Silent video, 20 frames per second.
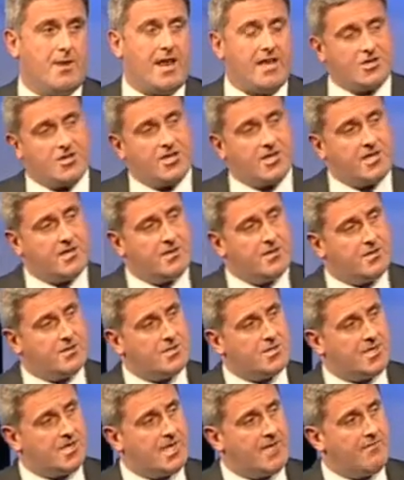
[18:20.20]
But actually,
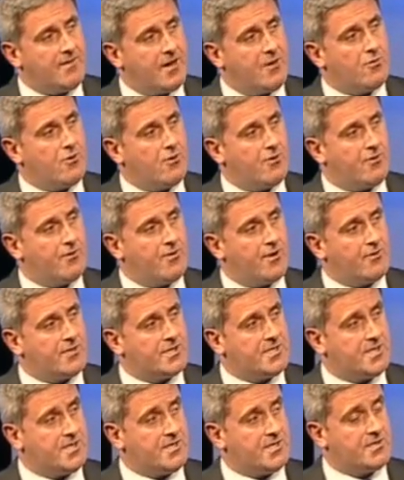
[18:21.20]
to give local
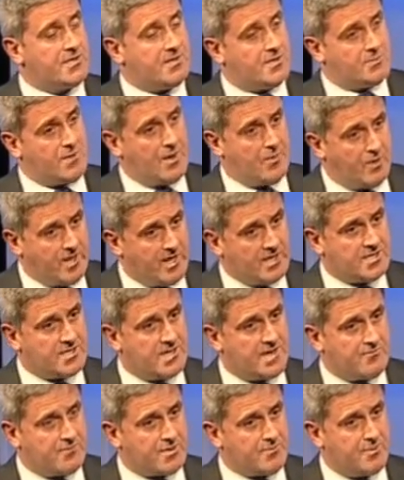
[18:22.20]
authorities, this is where we need to
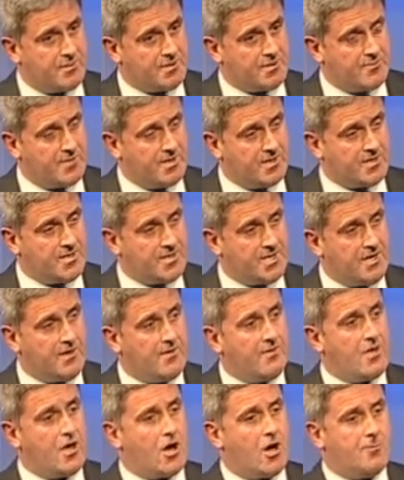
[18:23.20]
take
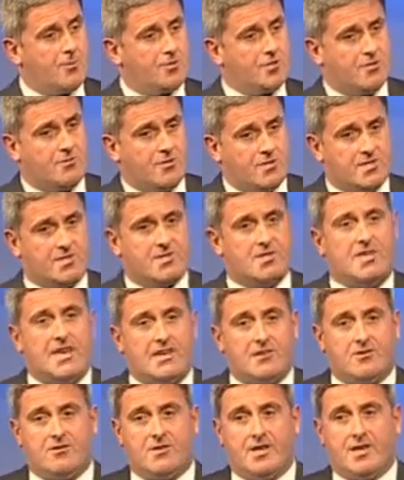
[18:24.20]
responsibility, the opportunity to
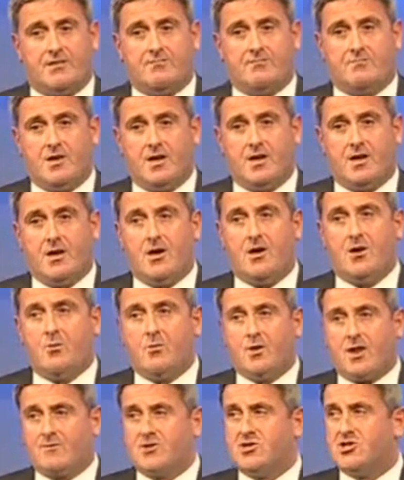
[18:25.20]
tackle that,
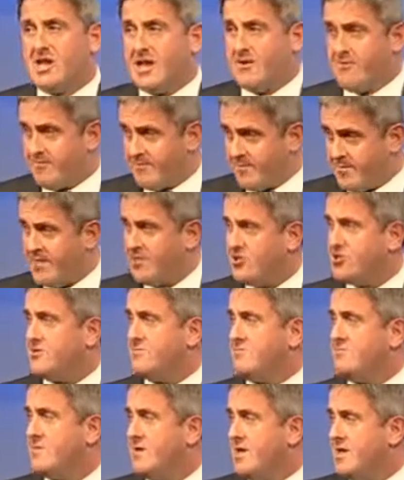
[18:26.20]
we have to share
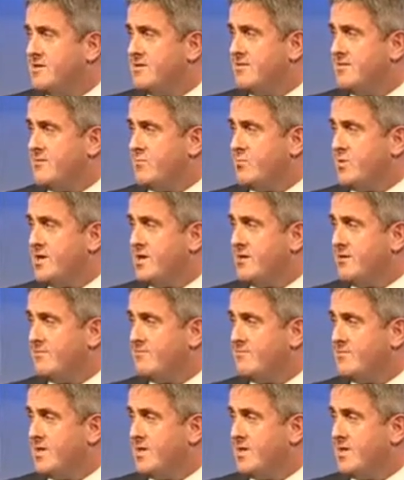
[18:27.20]
information in a different way.